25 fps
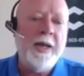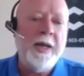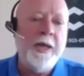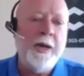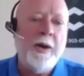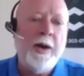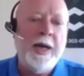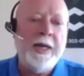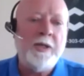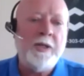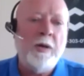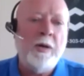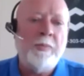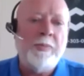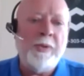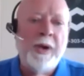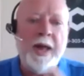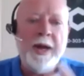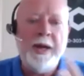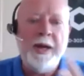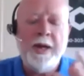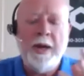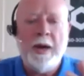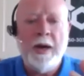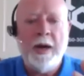I told
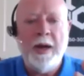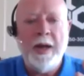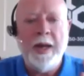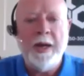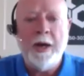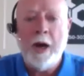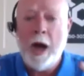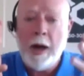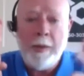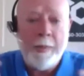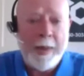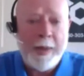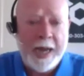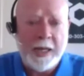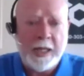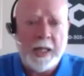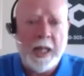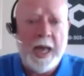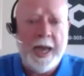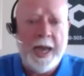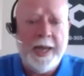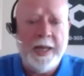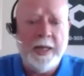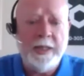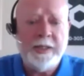Brenda and all my
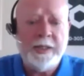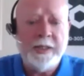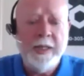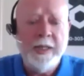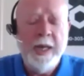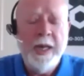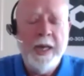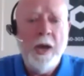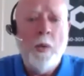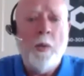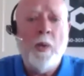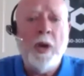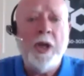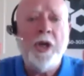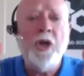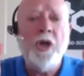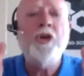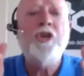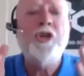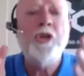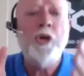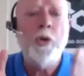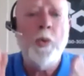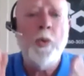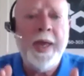clients, when you're
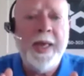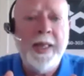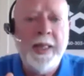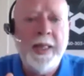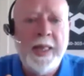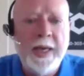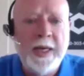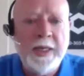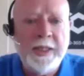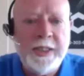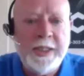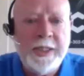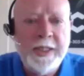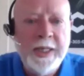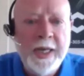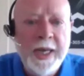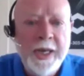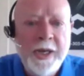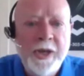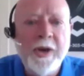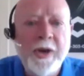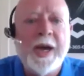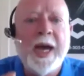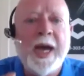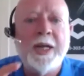doing this,
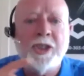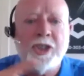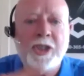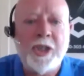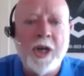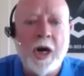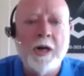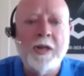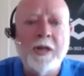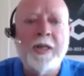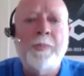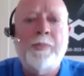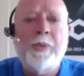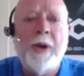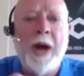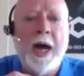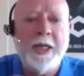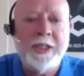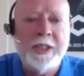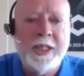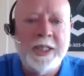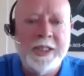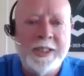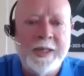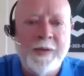you got to start the
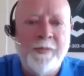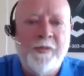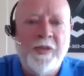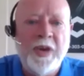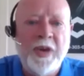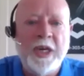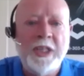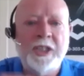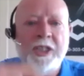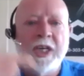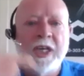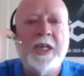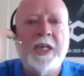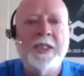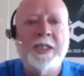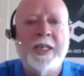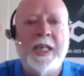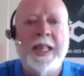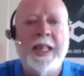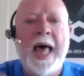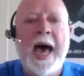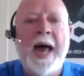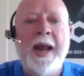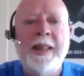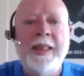process and finish it, because a
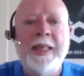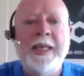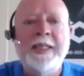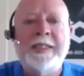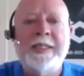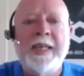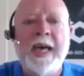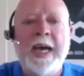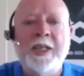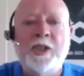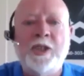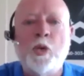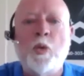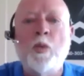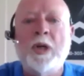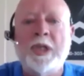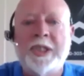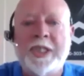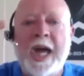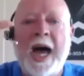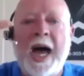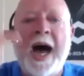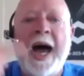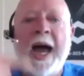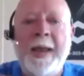lot of these sites will
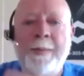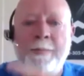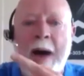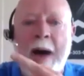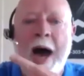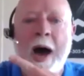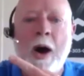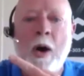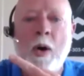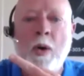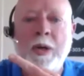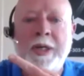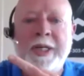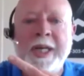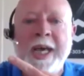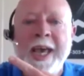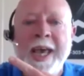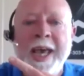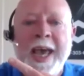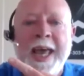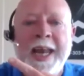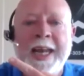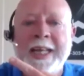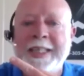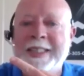time out,
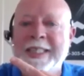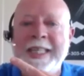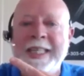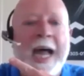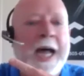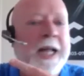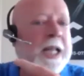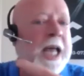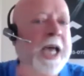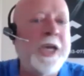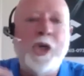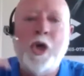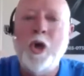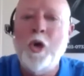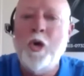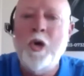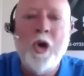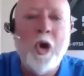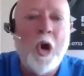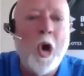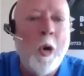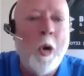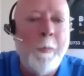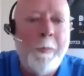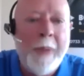and it's not like you can
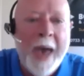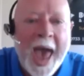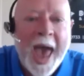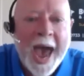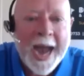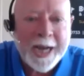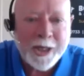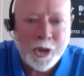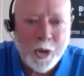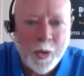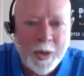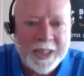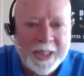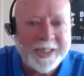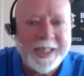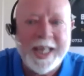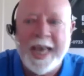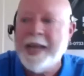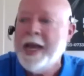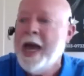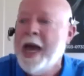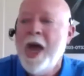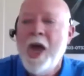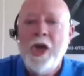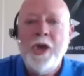go back to it. It's
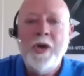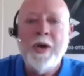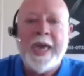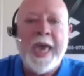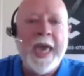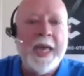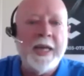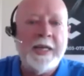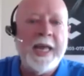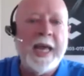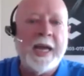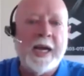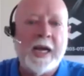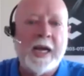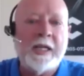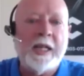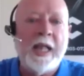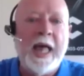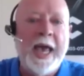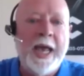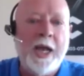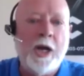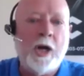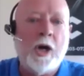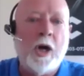like you can't take a
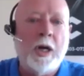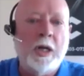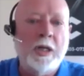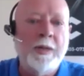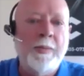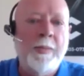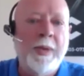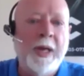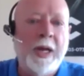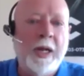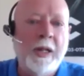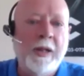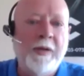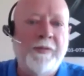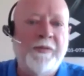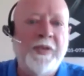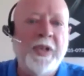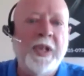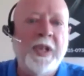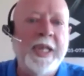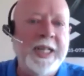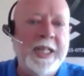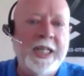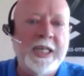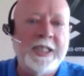client call in the middle of
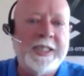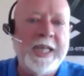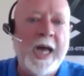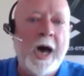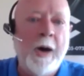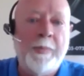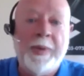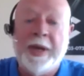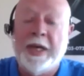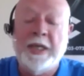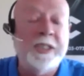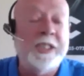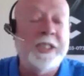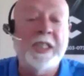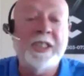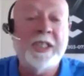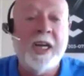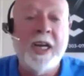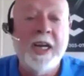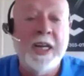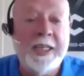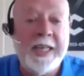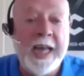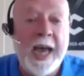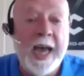filling this out because it's
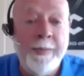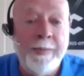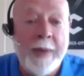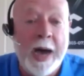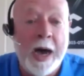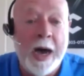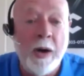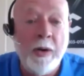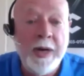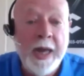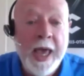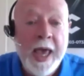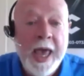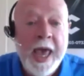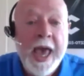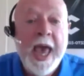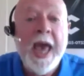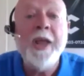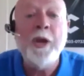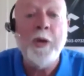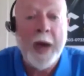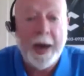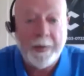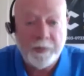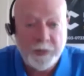going to time out
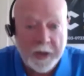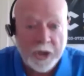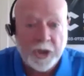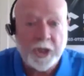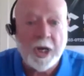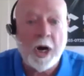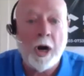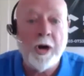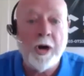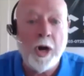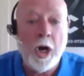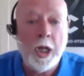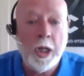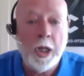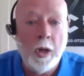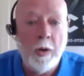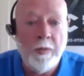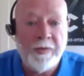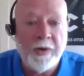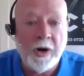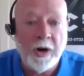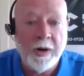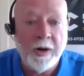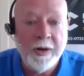and you have to start all over.